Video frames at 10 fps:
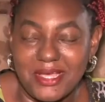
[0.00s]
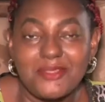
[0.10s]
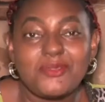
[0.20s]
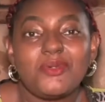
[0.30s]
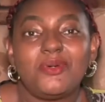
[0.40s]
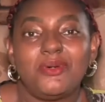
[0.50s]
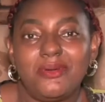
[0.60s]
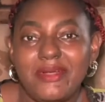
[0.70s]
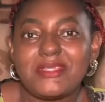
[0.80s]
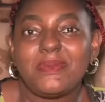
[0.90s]
And
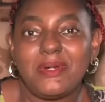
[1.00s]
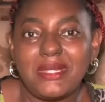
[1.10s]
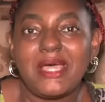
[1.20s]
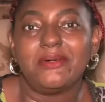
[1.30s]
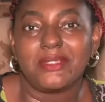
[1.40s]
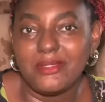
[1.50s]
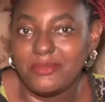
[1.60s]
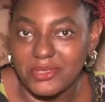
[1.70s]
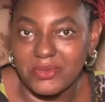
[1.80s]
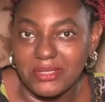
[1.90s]
so respond, I will
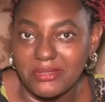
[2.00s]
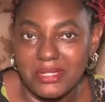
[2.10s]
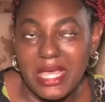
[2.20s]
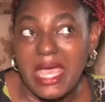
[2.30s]
keep doing.